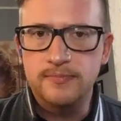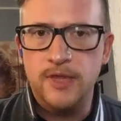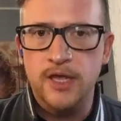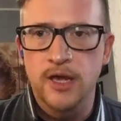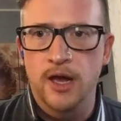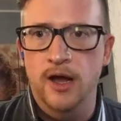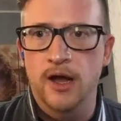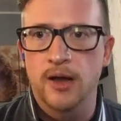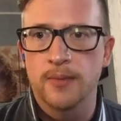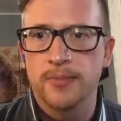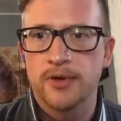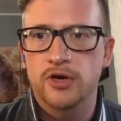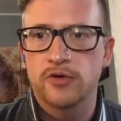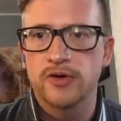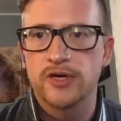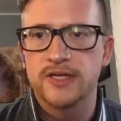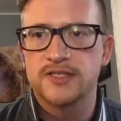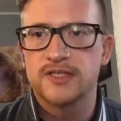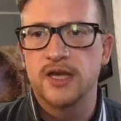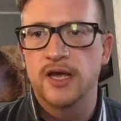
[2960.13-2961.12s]
But
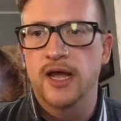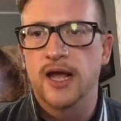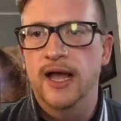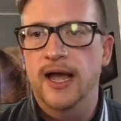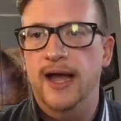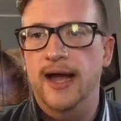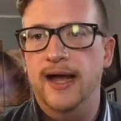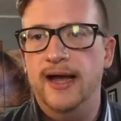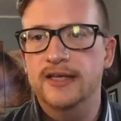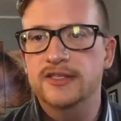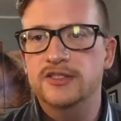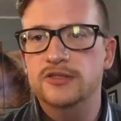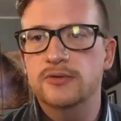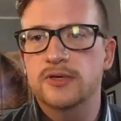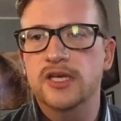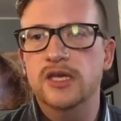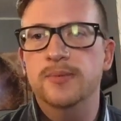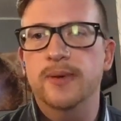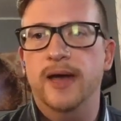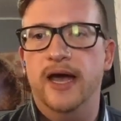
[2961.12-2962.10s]
Chris, as you
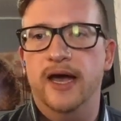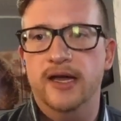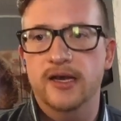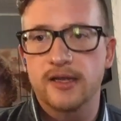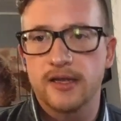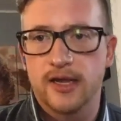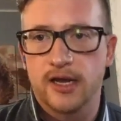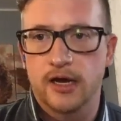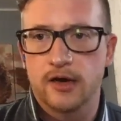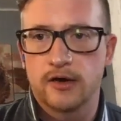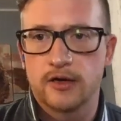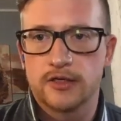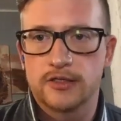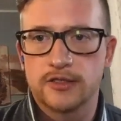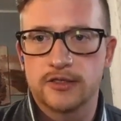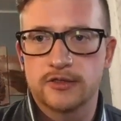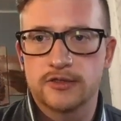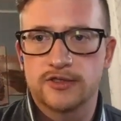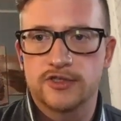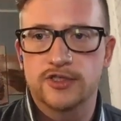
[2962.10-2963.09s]
keep adding
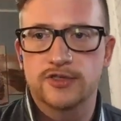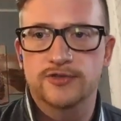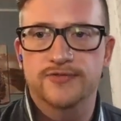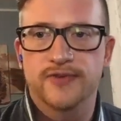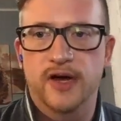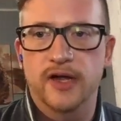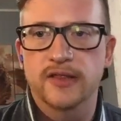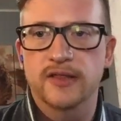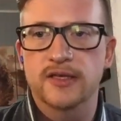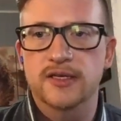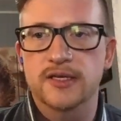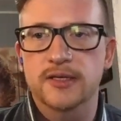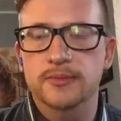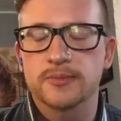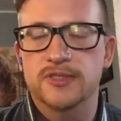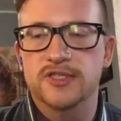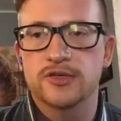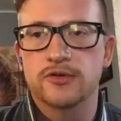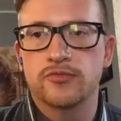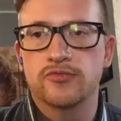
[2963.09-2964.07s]
characters, do you find the
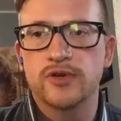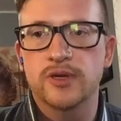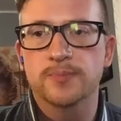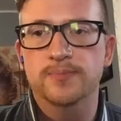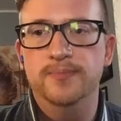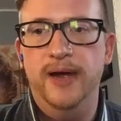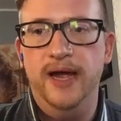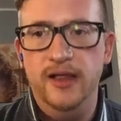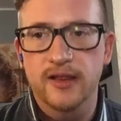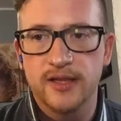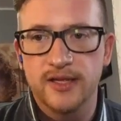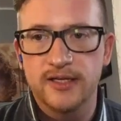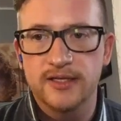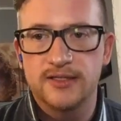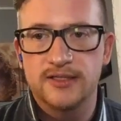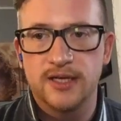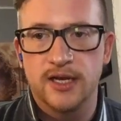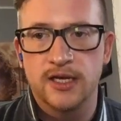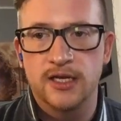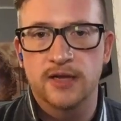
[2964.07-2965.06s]
need to
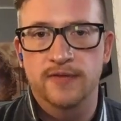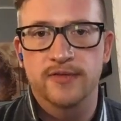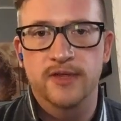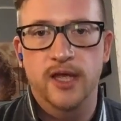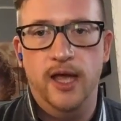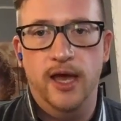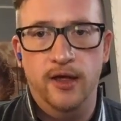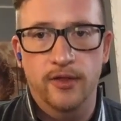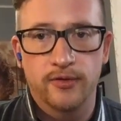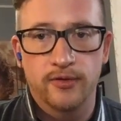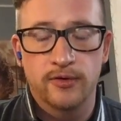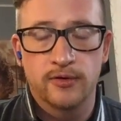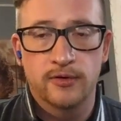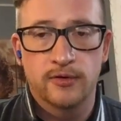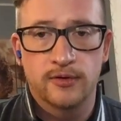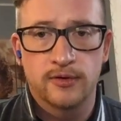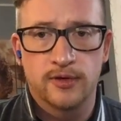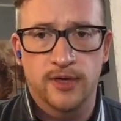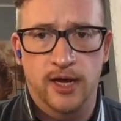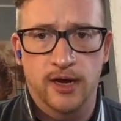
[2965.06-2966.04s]
rebalance any of the other
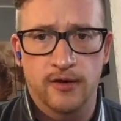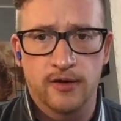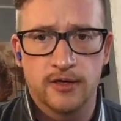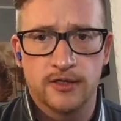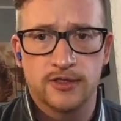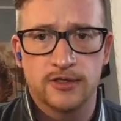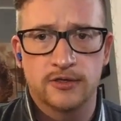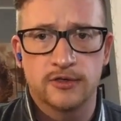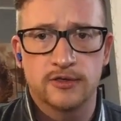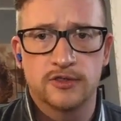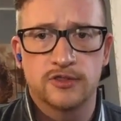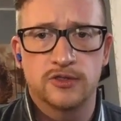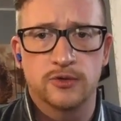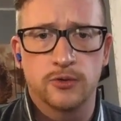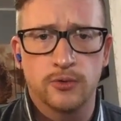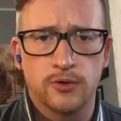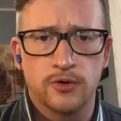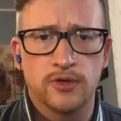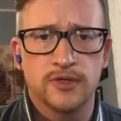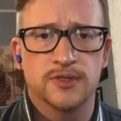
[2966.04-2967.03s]
characters?
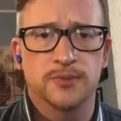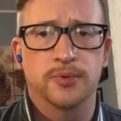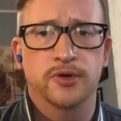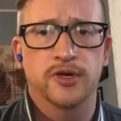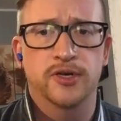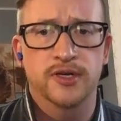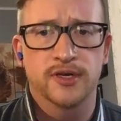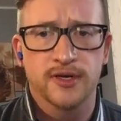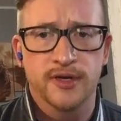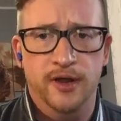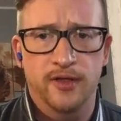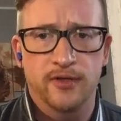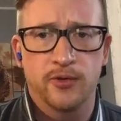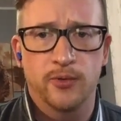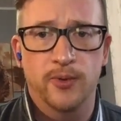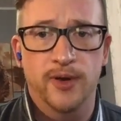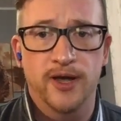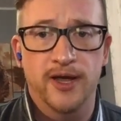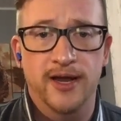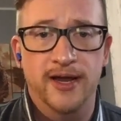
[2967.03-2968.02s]
Or to put it in another
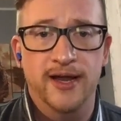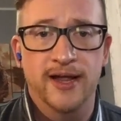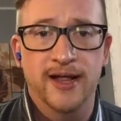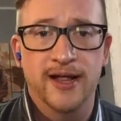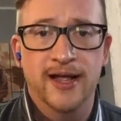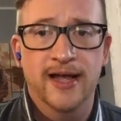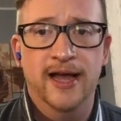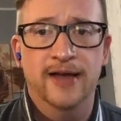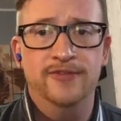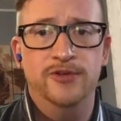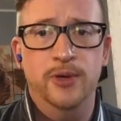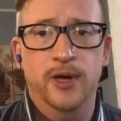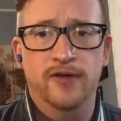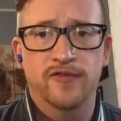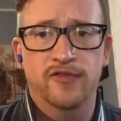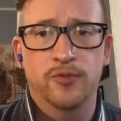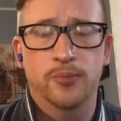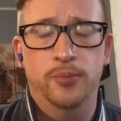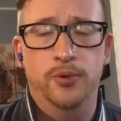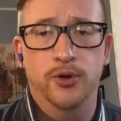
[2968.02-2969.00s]
way, have you
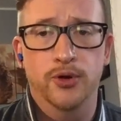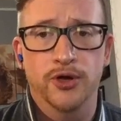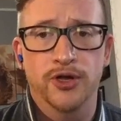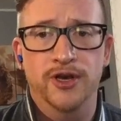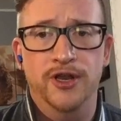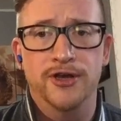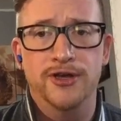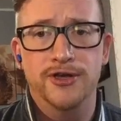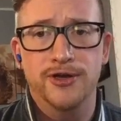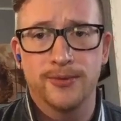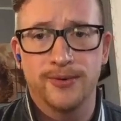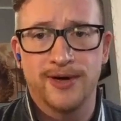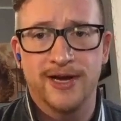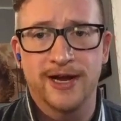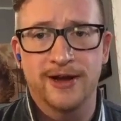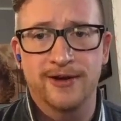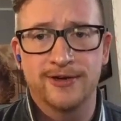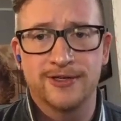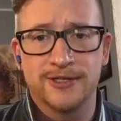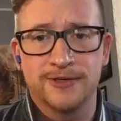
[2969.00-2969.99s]
ever put a newer
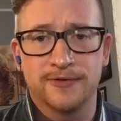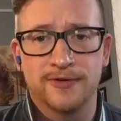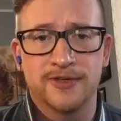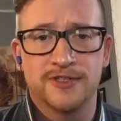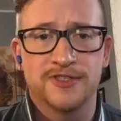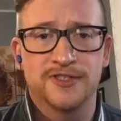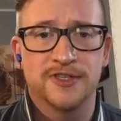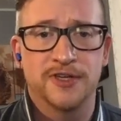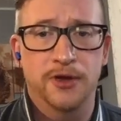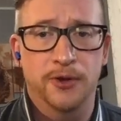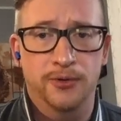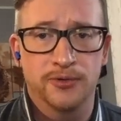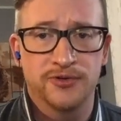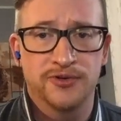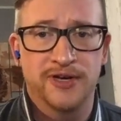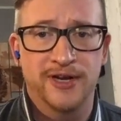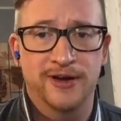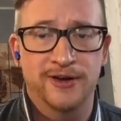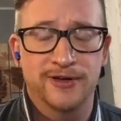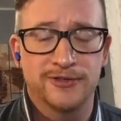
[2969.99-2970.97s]
character versus an older
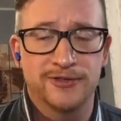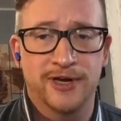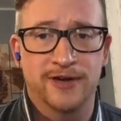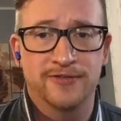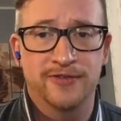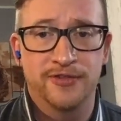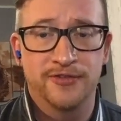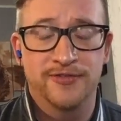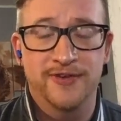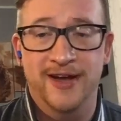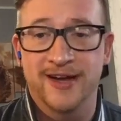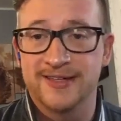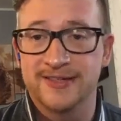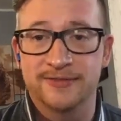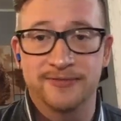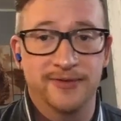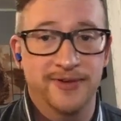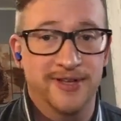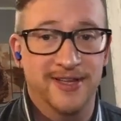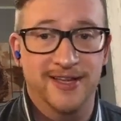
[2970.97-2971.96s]
character after the fact
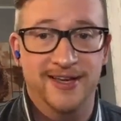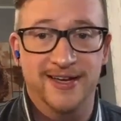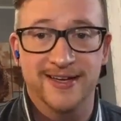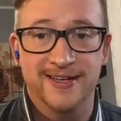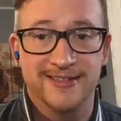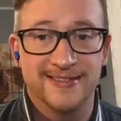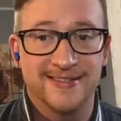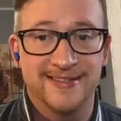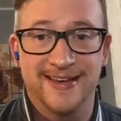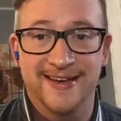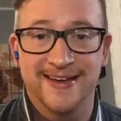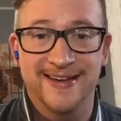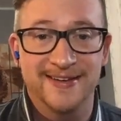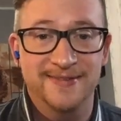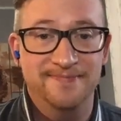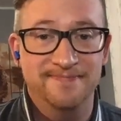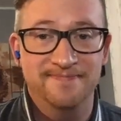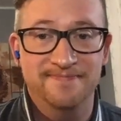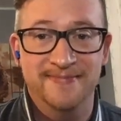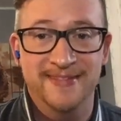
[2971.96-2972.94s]
and realized that
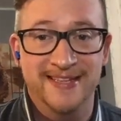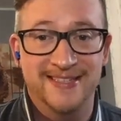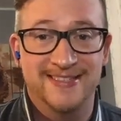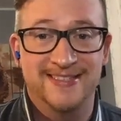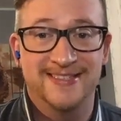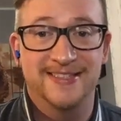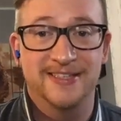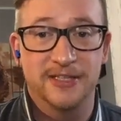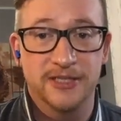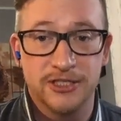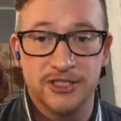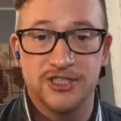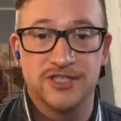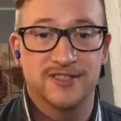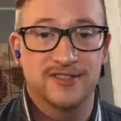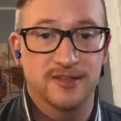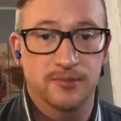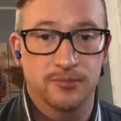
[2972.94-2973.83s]
it's deliciously